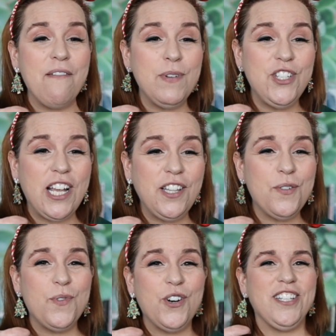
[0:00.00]
Magellan
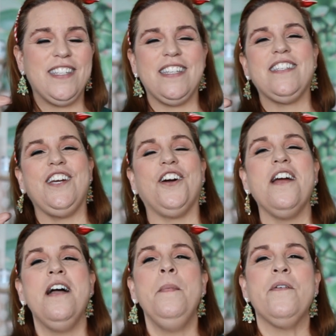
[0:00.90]
Awards this year
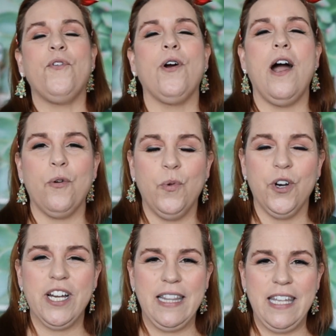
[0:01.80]
for our
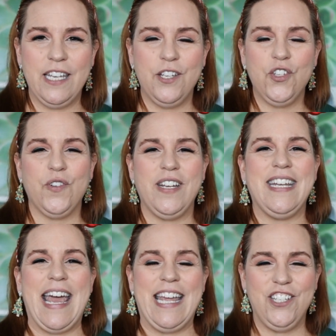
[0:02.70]
work in the industry
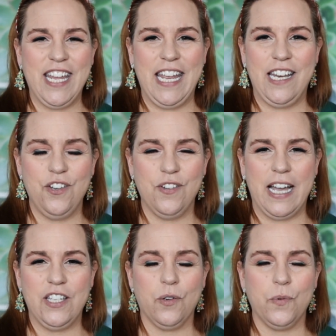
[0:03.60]
and educating you
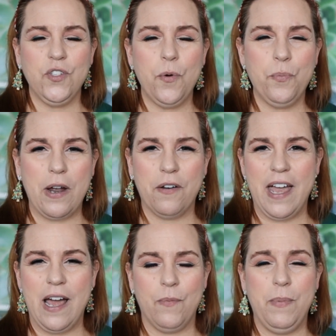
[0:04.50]
guys. So we're so proud of
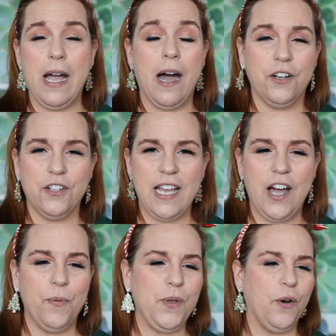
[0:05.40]
that and we'd be honored to
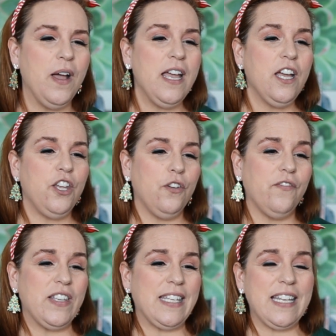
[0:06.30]
help you. You can
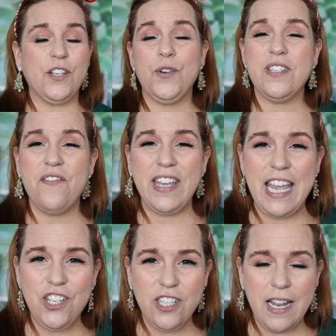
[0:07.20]
visit us at
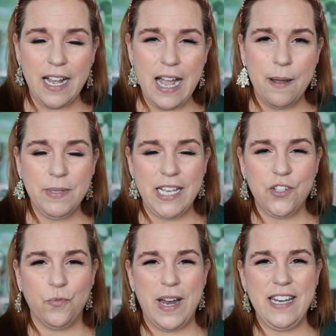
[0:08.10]

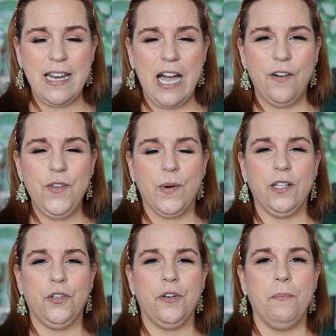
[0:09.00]
careersonvacation.com/ready now if you want
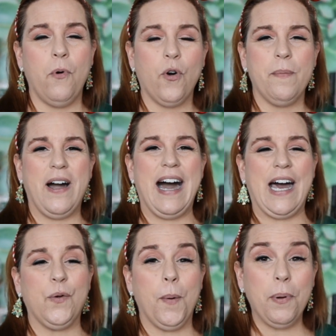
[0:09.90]
to learn more about
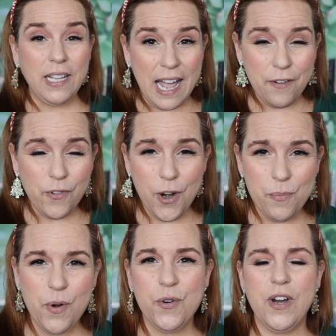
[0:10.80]
how to apply for our
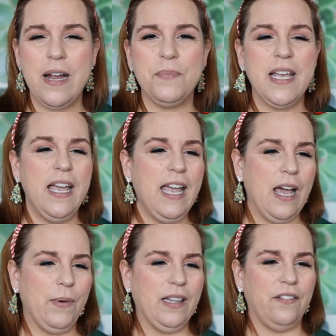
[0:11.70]
programs,
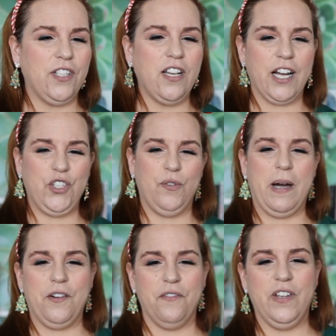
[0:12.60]
and we'd love to talk to you
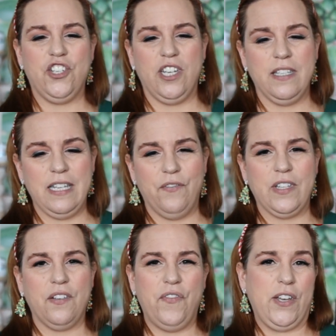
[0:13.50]
about your vision and see if
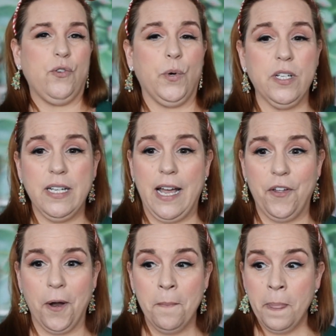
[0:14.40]
it's a fit to work together.